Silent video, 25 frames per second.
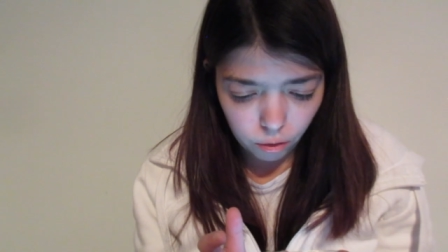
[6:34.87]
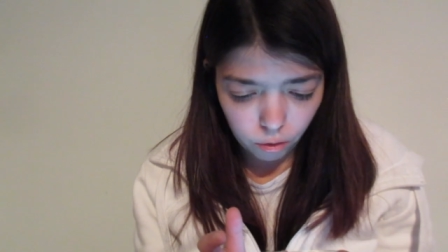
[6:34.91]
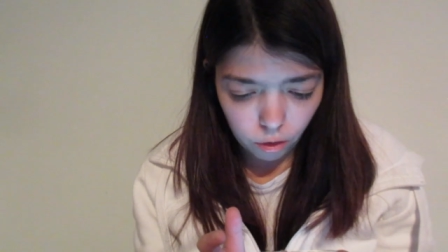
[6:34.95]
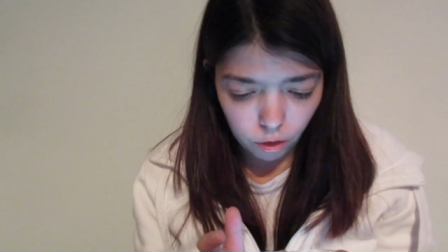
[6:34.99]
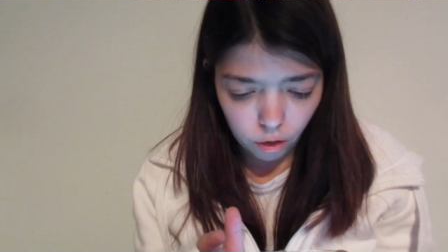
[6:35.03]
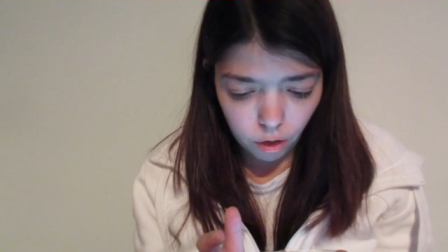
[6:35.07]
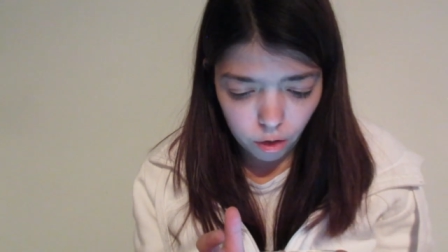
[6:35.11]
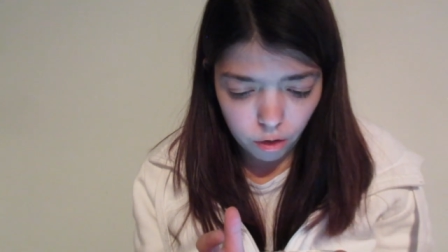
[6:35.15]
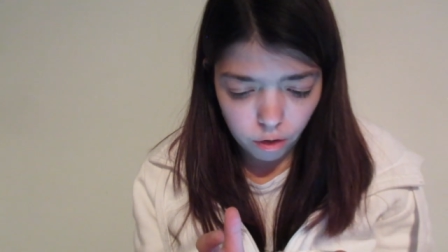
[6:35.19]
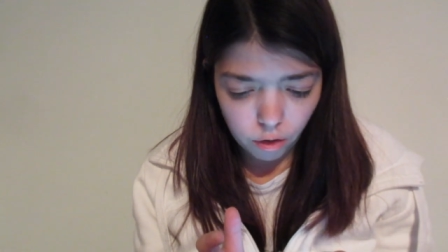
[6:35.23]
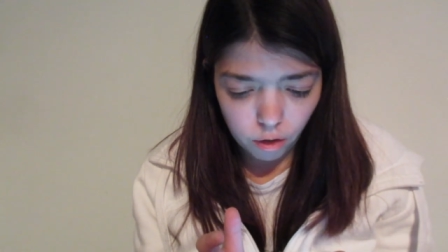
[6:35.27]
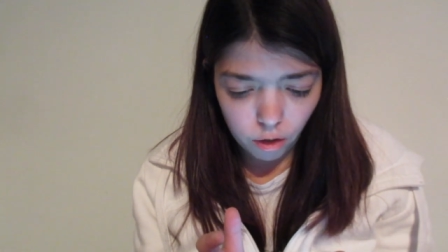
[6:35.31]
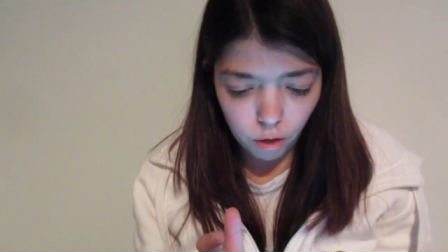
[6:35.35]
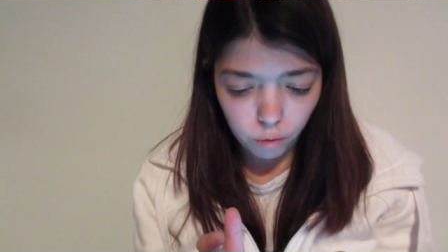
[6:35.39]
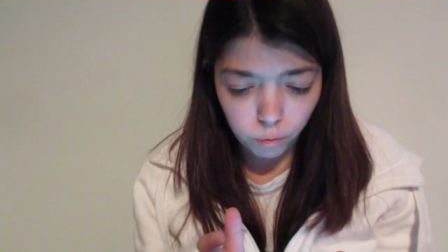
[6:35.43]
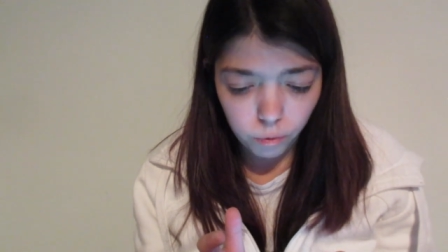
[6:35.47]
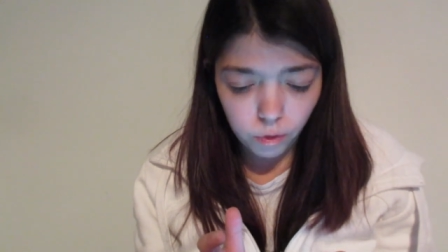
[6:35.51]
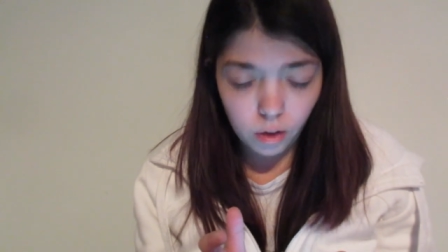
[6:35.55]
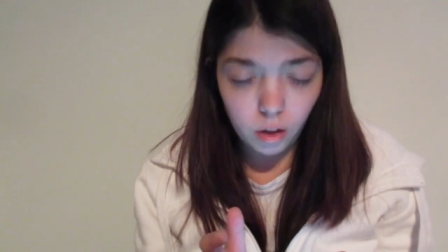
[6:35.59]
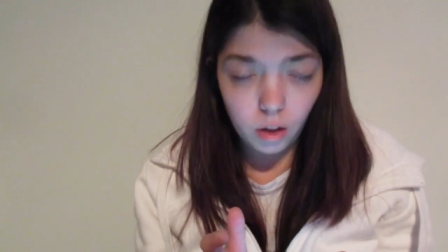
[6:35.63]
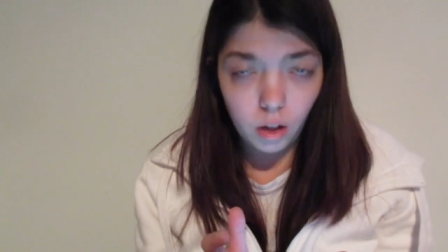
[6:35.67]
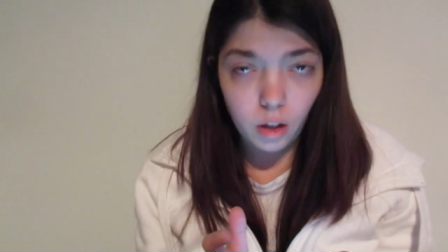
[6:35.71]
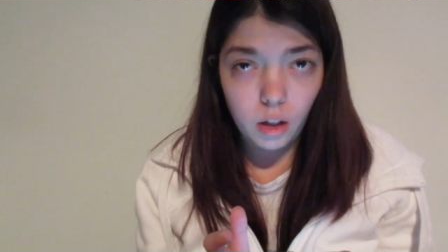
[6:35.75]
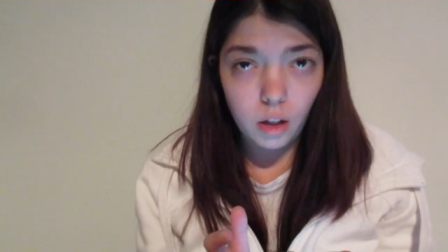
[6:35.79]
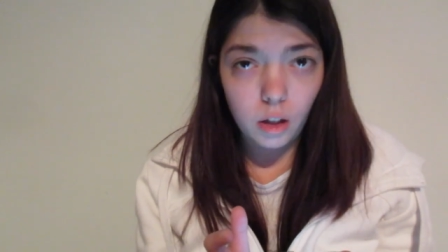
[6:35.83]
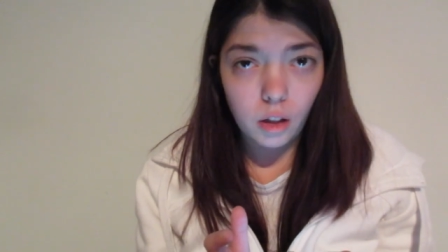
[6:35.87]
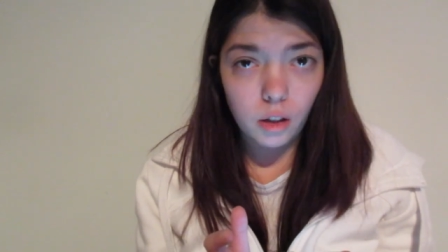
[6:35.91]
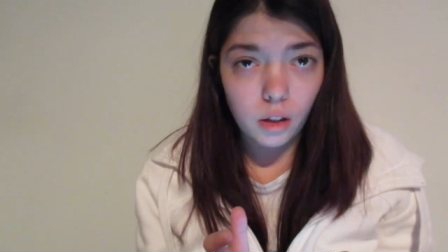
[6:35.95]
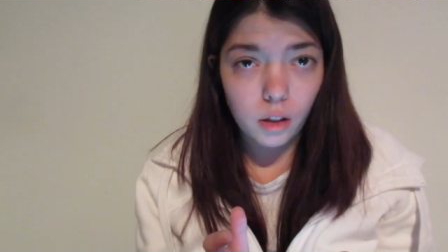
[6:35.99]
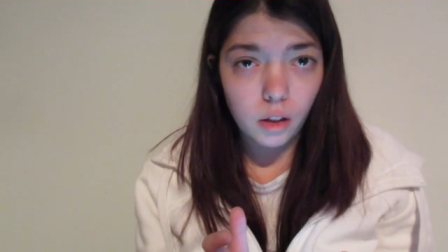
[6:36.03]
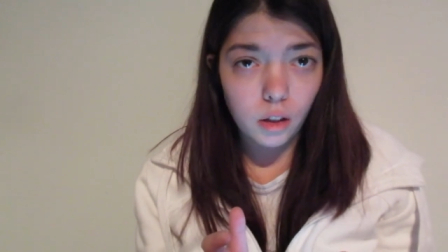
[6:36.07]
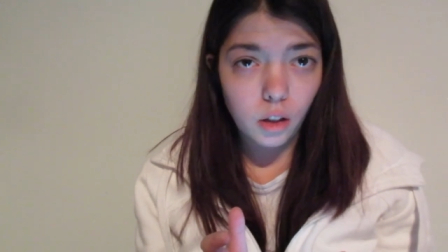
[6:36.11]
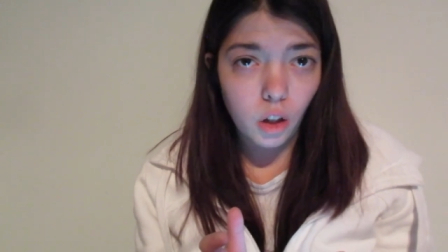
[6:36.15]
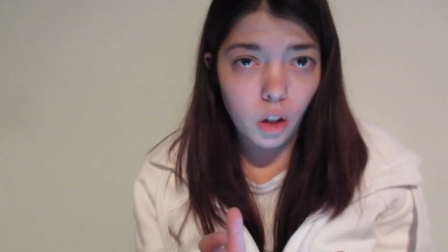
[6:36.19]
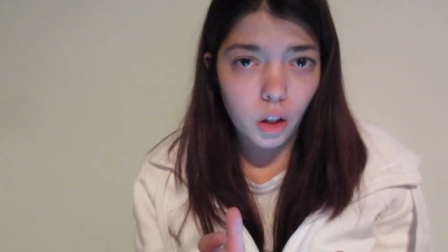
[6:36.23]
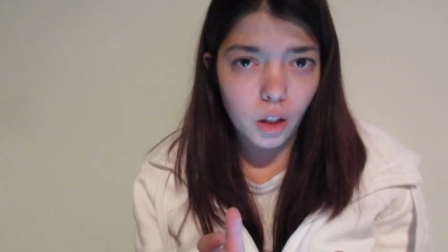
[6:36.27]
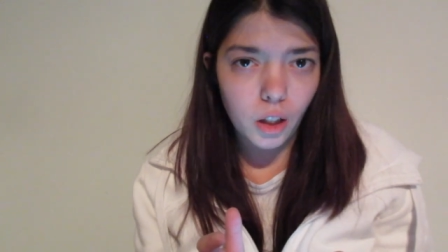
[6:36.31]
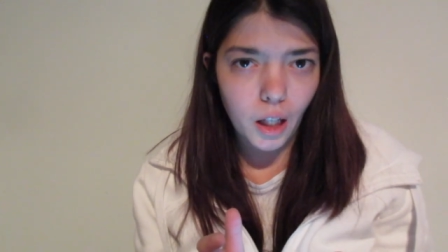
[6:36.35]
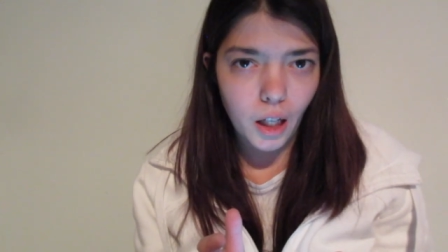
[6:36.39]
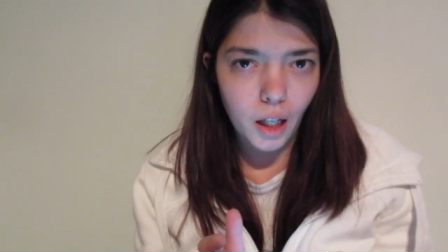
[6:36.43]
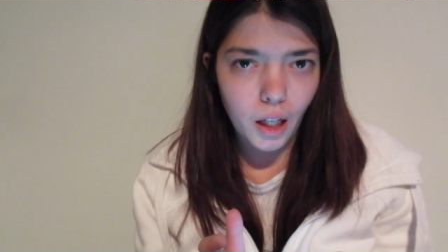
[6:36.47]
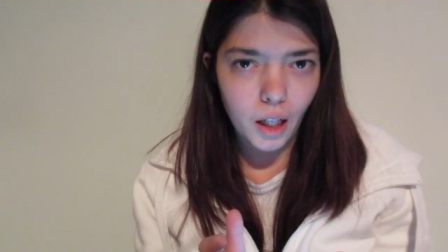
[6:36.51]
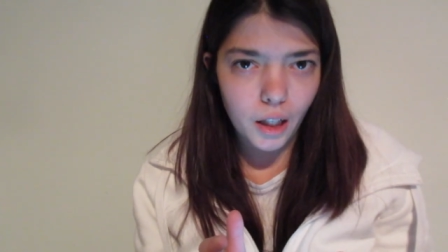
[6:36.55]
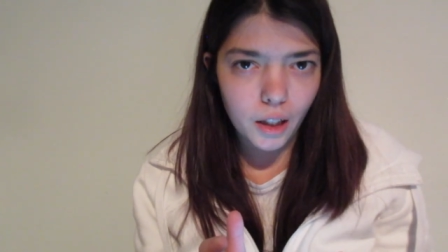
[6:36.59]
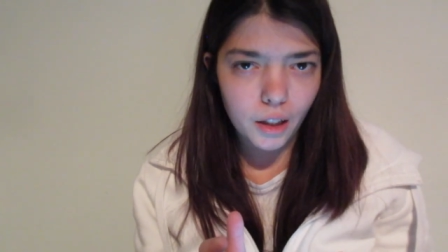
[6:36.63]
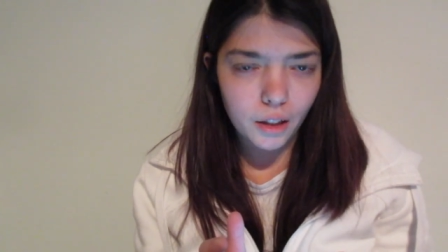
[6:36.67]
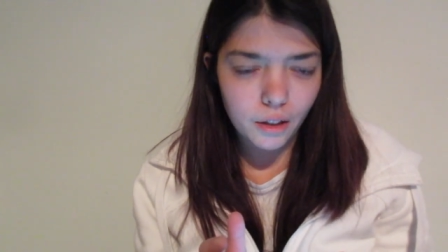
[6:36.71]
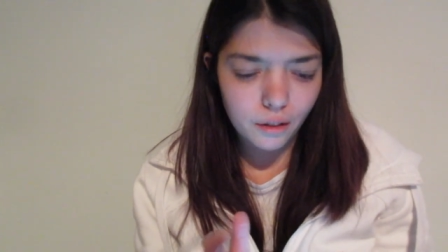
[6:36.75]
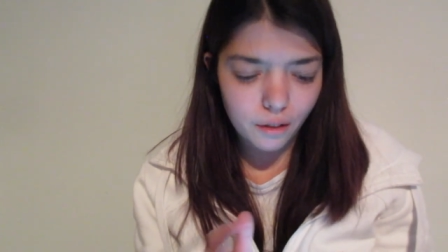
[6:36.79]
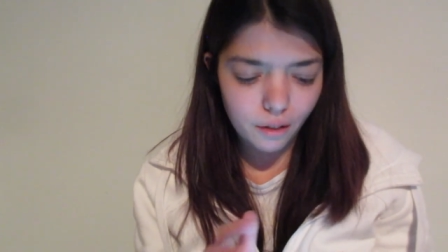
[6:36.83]
to consult with the healer on
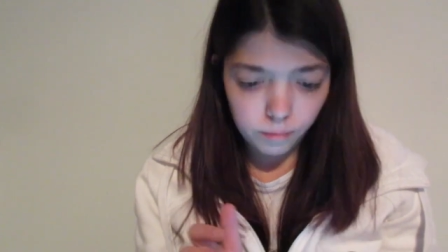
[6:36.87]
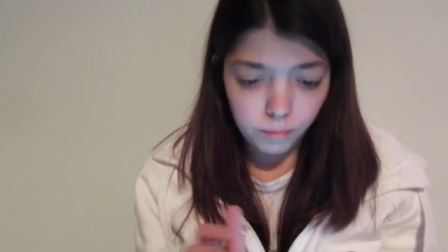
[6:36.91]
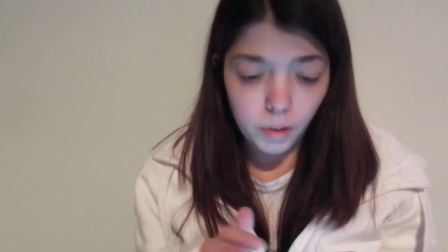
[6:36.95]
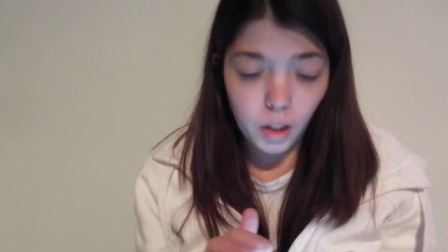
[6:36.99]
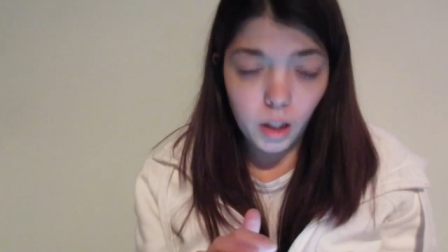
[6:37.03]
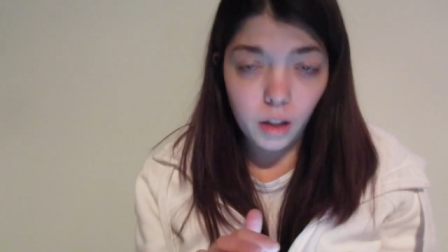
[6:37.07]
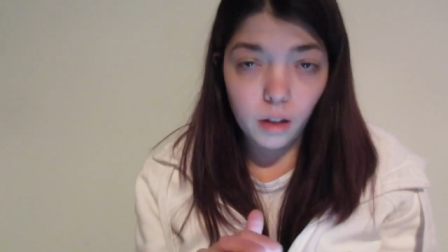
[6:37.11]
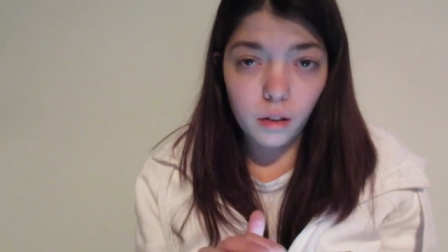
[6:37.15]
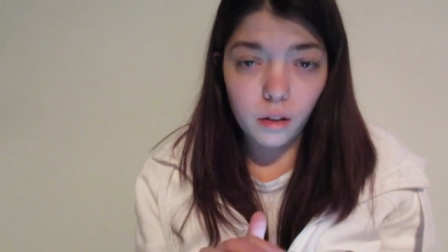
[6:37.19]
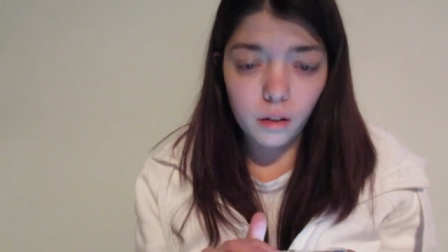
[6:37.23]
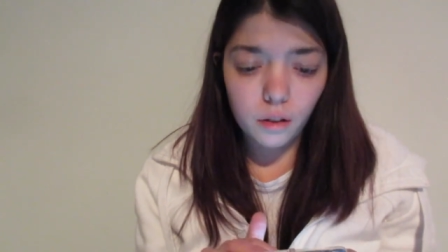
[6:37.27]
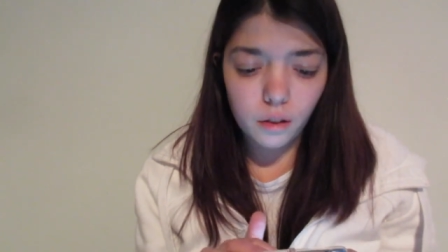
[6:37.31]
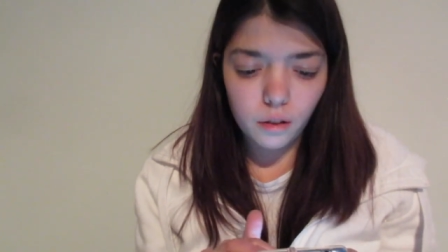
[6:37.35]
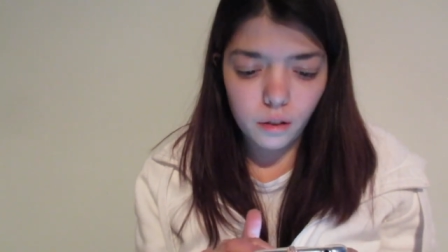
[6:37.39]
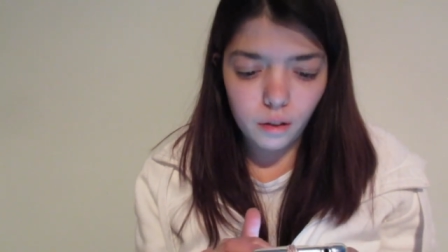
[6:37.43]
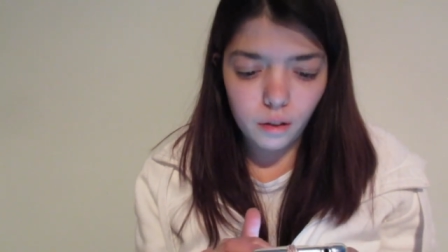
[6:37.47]
high. Right,